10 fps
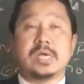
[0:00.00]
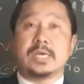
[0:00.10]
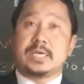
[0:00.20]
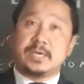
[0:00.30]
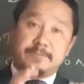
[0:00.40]

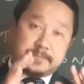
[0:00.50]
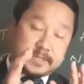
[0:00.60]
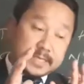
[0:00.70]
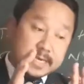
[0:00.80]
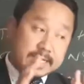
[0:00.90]
if
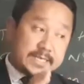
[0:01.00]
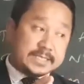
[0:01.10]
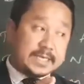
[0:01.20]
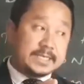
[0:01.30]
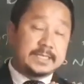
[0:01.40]
there is
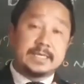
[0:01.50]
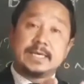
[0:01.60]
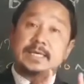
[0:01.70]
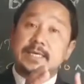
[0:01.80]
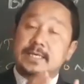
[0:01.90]
an
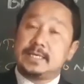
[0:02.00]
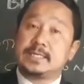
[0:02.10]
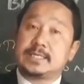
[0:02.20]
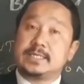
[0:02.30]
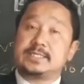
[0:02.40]

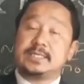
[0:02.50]
increase